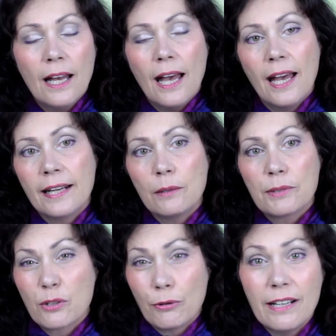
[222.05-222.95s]
and it
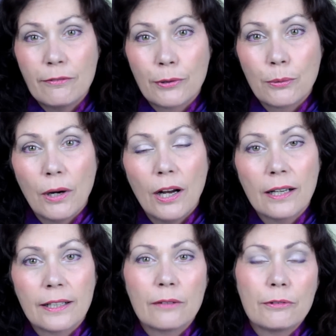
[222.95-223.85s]
was great for a while
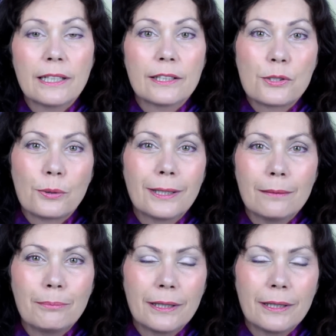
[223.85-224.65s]
and I really enjoyed it,